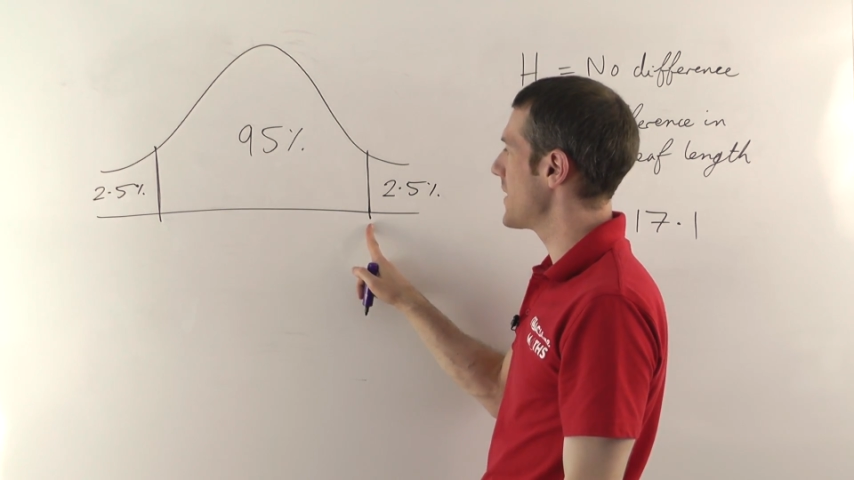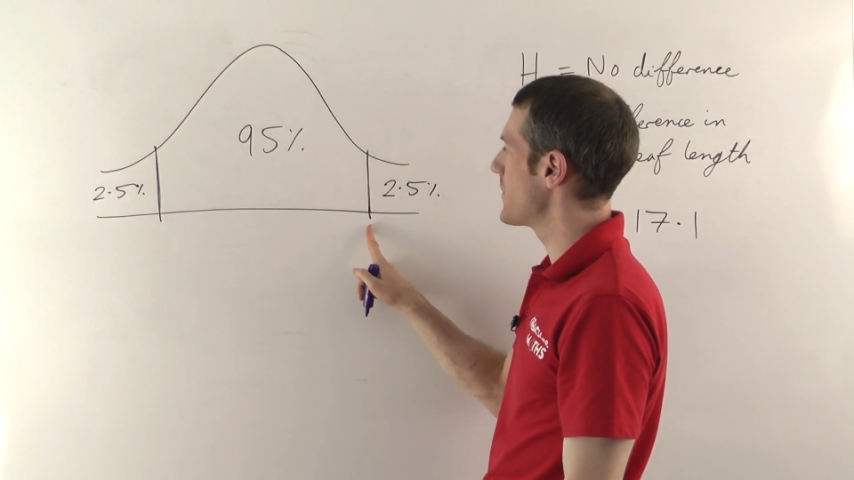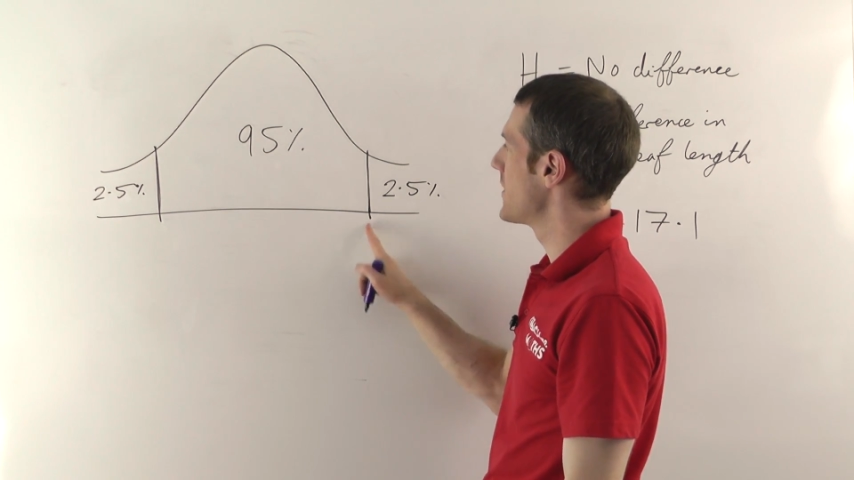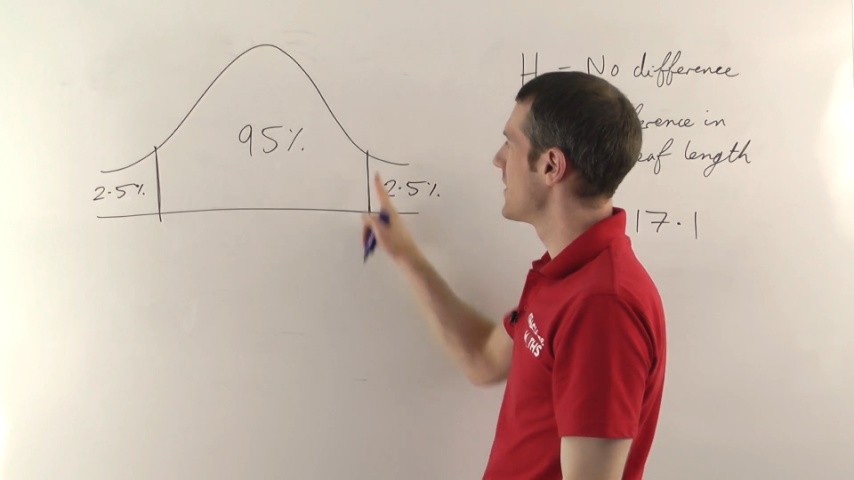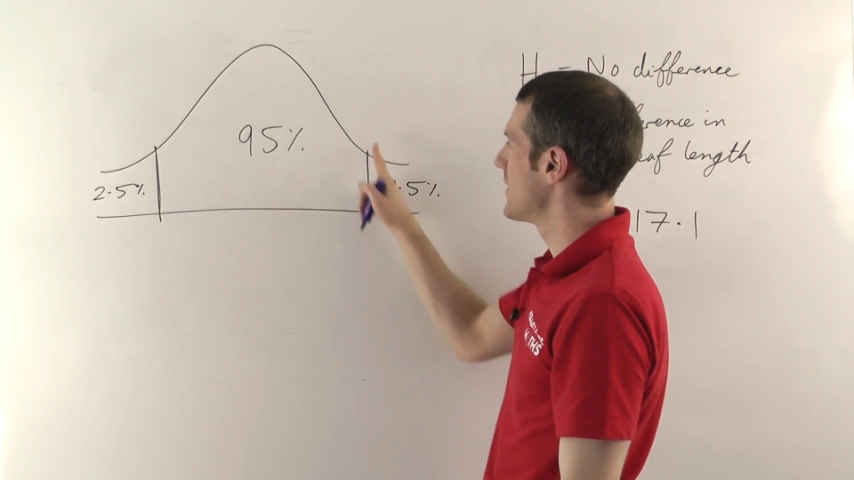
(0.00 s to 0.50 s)

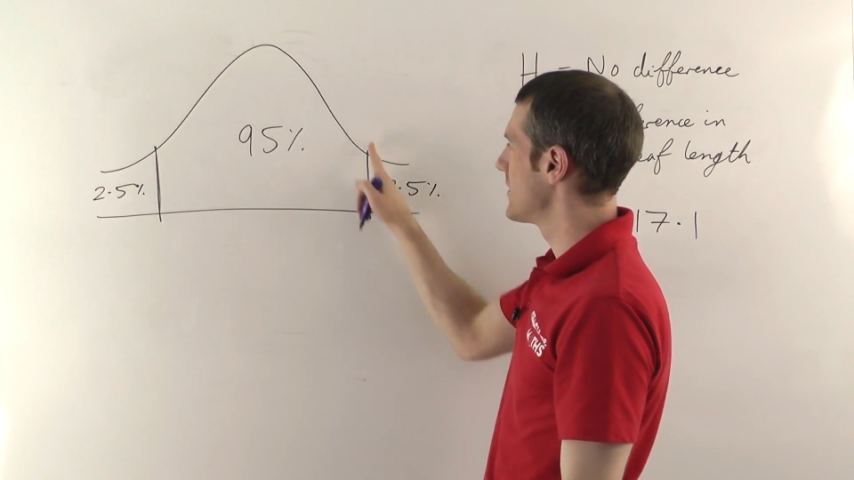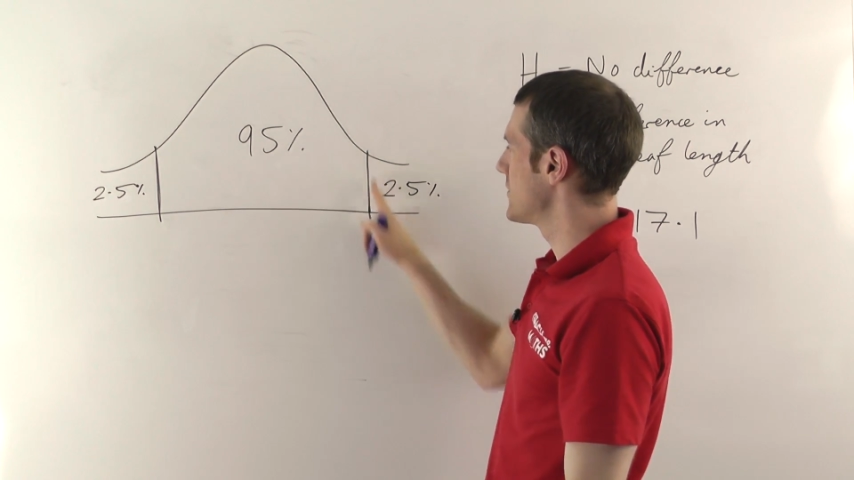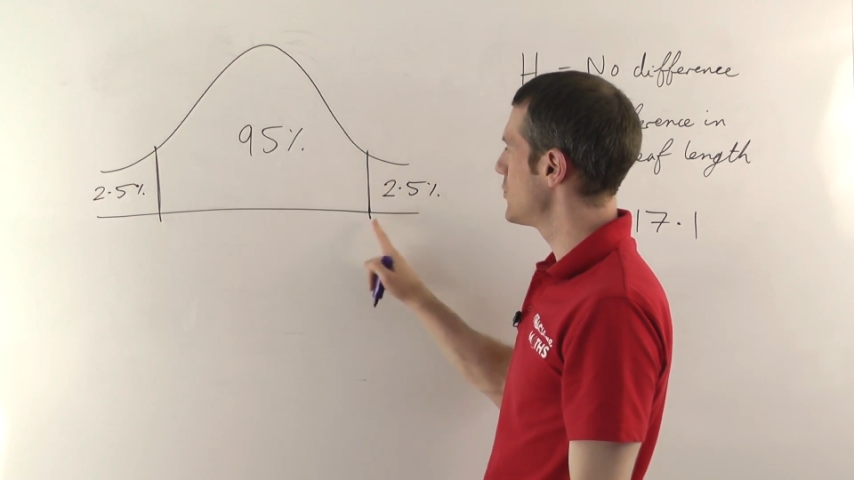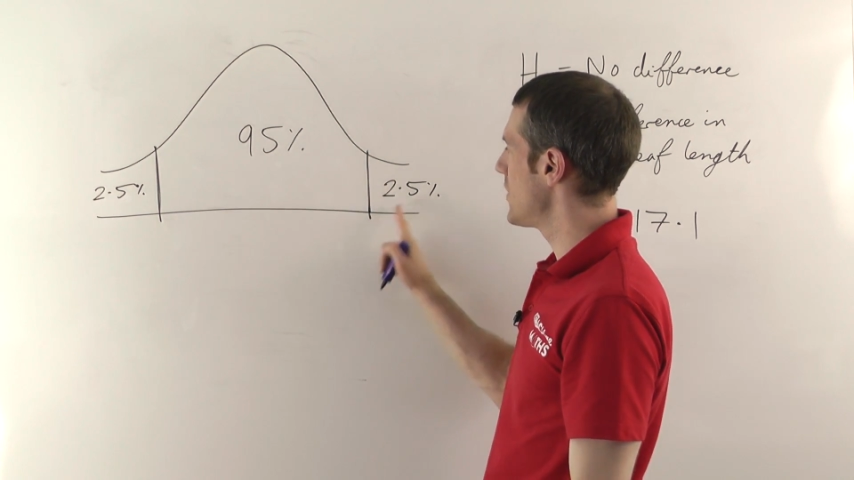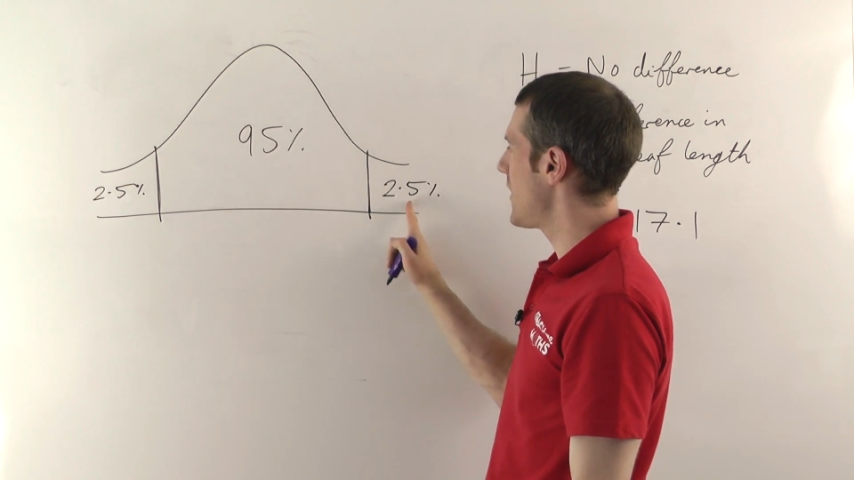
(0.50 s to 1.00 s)
Yep,
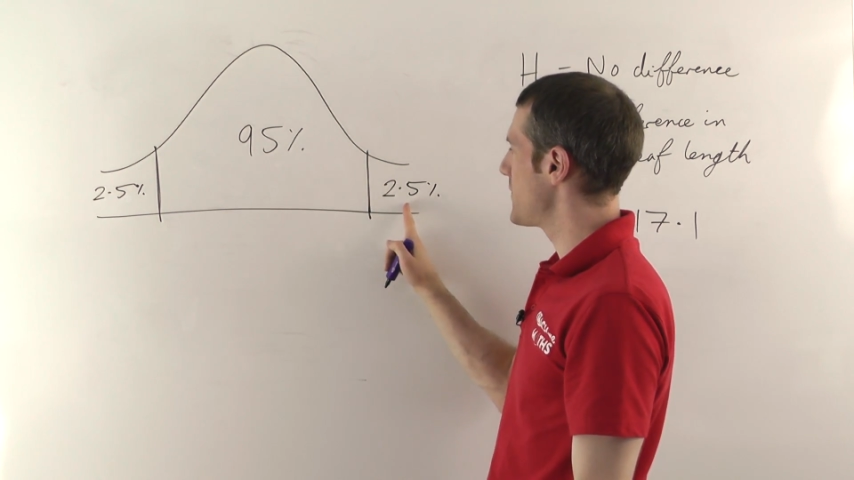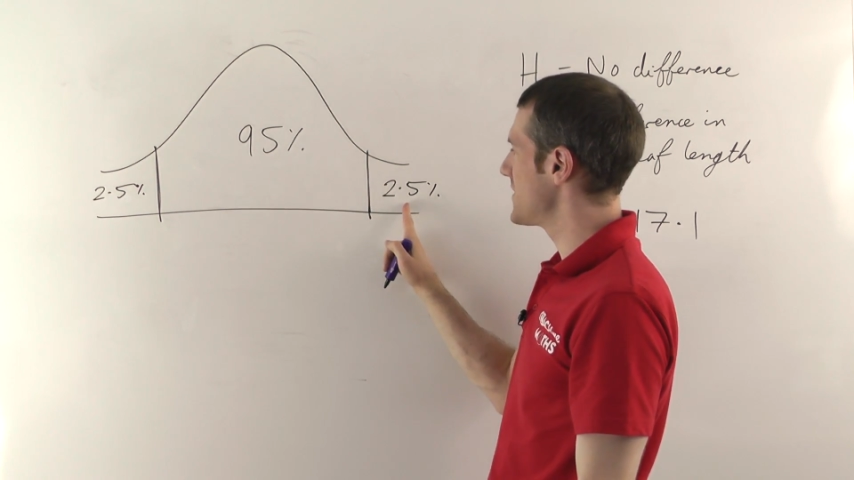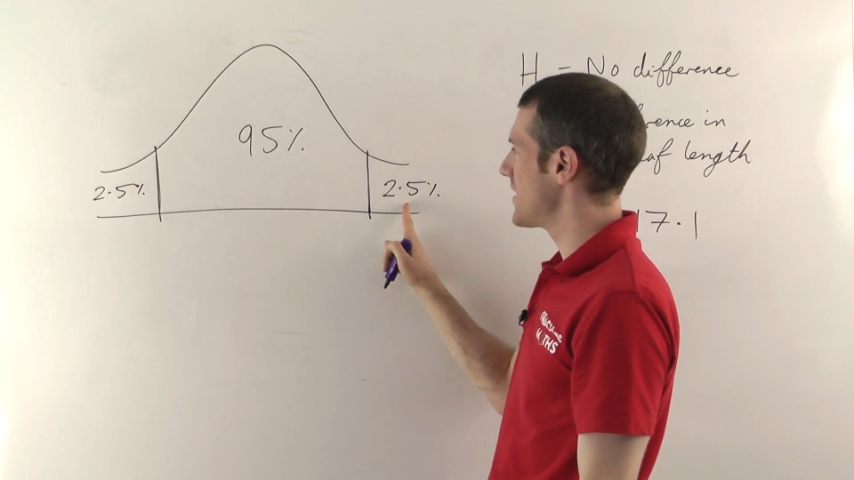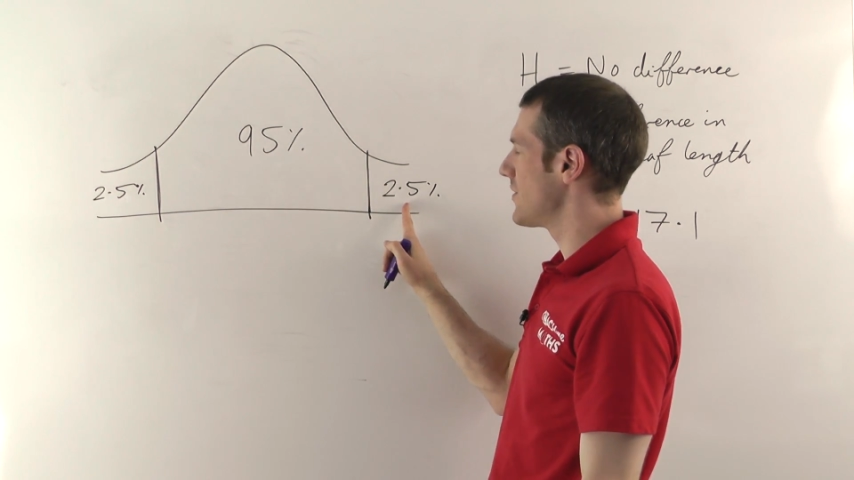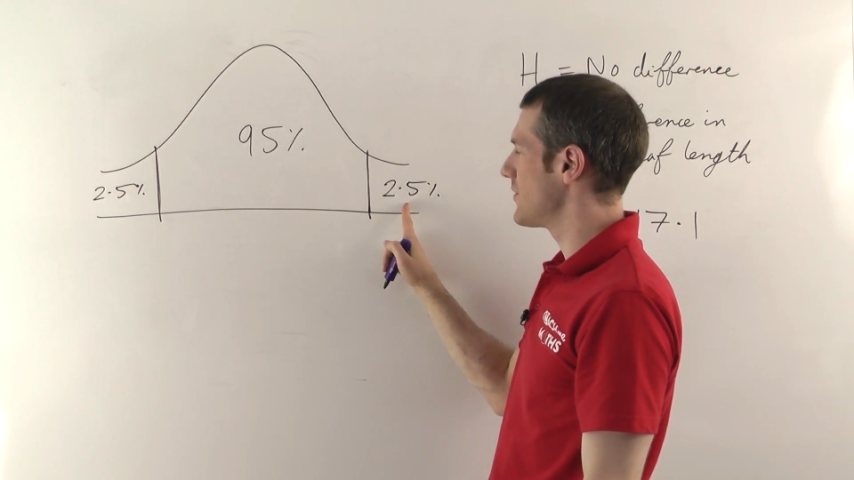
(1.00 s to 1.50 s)

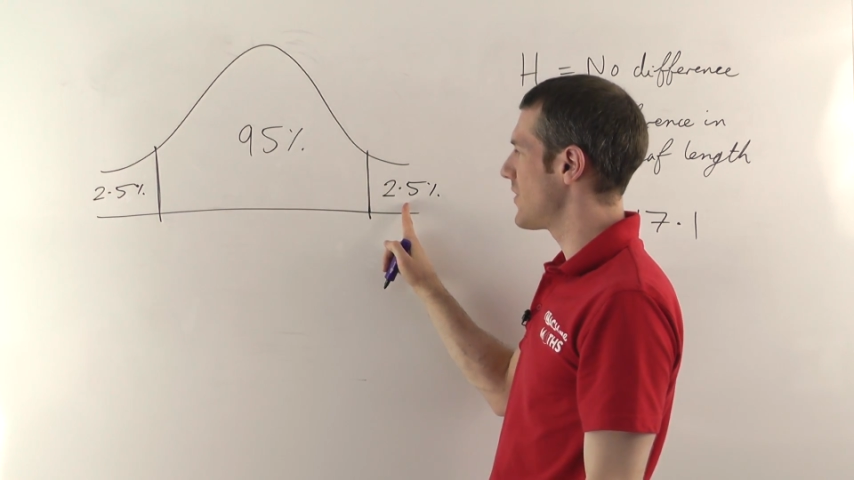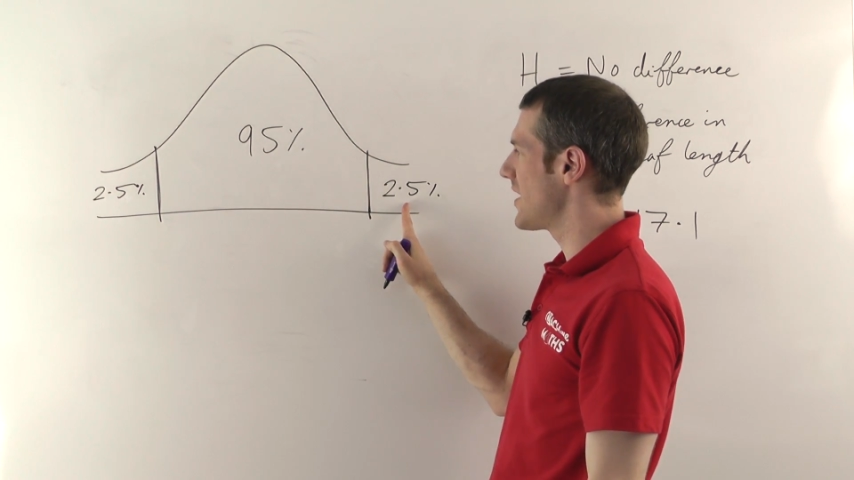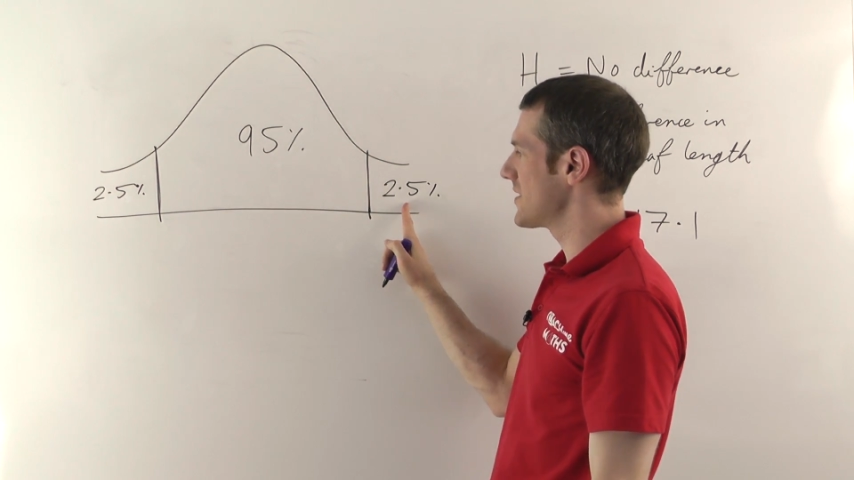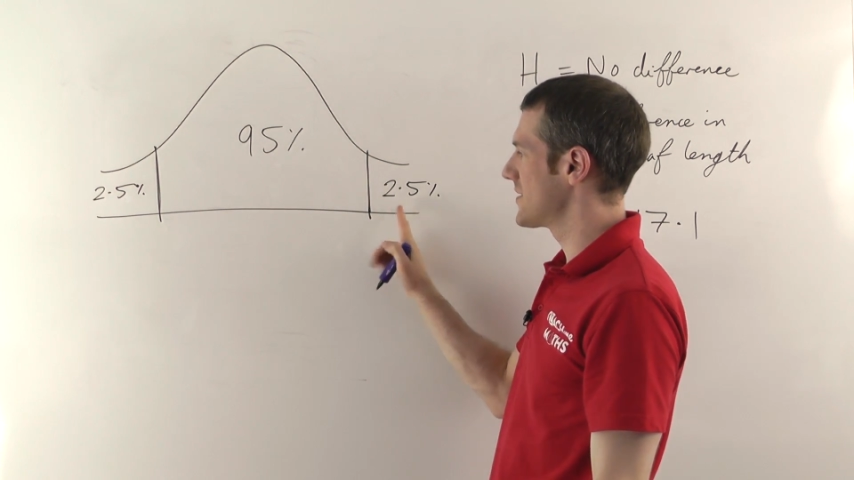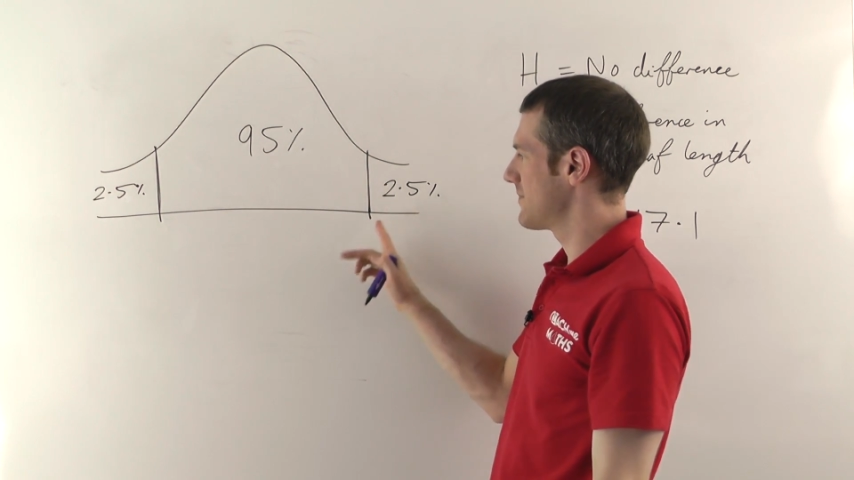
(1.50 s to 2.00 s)
2.5% on the
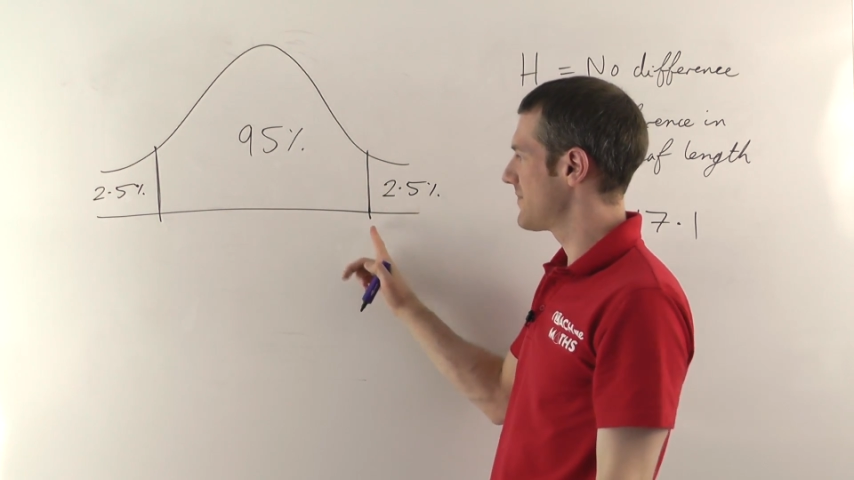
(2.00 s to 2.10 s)
right,